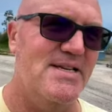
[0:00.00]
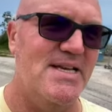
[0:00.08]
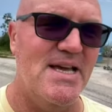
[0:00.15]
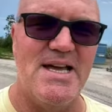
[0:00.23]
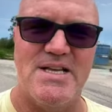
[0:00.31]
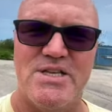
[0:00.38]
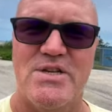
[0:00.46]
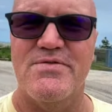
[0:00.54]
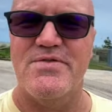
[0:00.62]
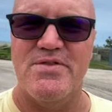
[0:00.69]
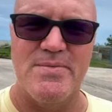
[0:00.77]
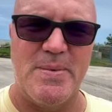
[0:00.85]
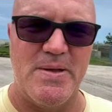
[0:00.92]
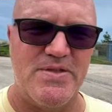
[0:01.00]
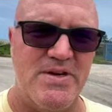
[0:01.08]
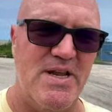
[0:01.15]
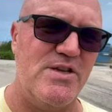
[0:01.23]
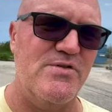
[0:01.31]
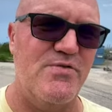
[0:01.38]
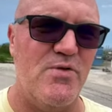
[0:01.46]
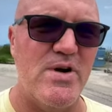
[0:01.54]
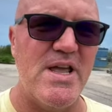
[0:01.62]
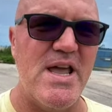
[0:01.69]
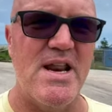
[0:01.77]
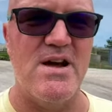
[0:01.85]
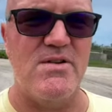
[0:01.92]
yeah, so for about the next
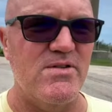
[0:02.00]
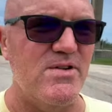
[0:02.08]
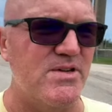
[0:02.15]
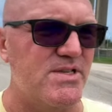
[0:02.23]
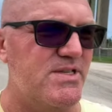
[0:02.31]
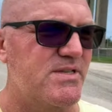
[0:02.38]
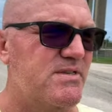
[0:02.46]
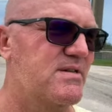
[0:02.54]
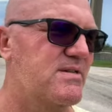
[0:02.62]
48 hours,